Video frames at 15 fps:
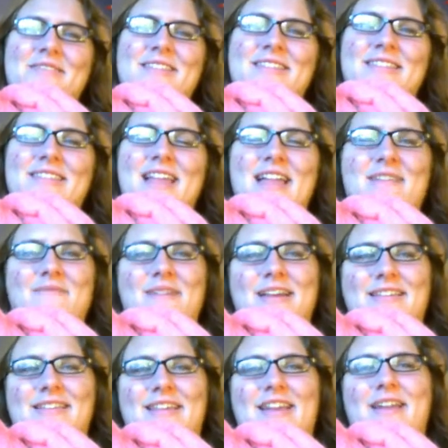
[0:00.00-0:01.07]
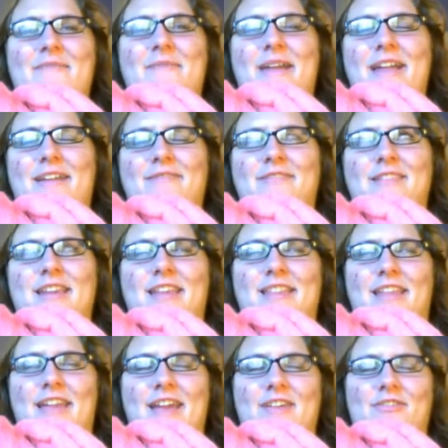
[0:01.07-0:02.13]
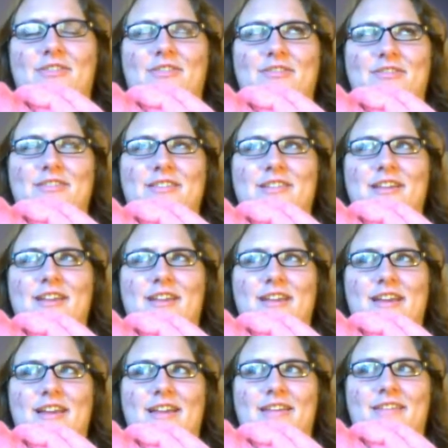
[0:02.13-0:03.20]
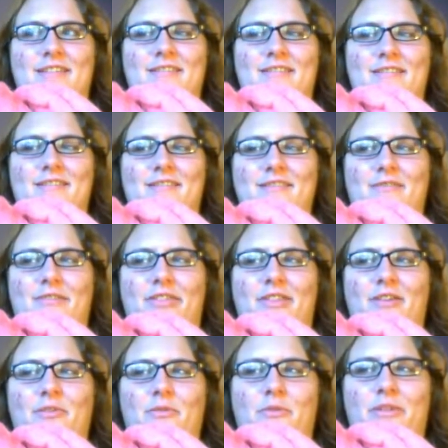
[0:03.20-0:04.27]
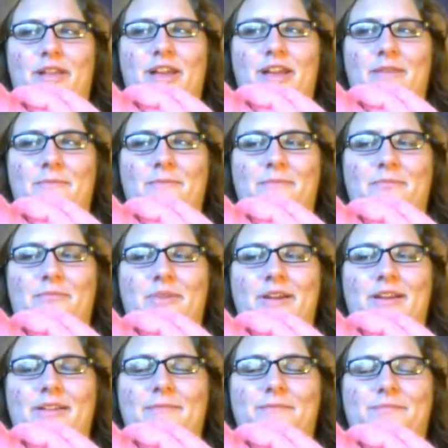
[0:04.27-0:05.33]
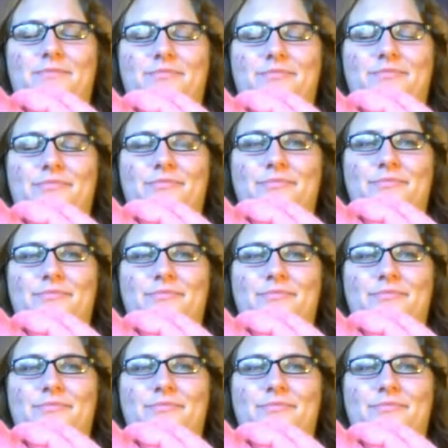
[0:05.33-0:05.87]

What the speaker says: This was a slight mess, and I may have stained the counters again with the Kool-Aid, but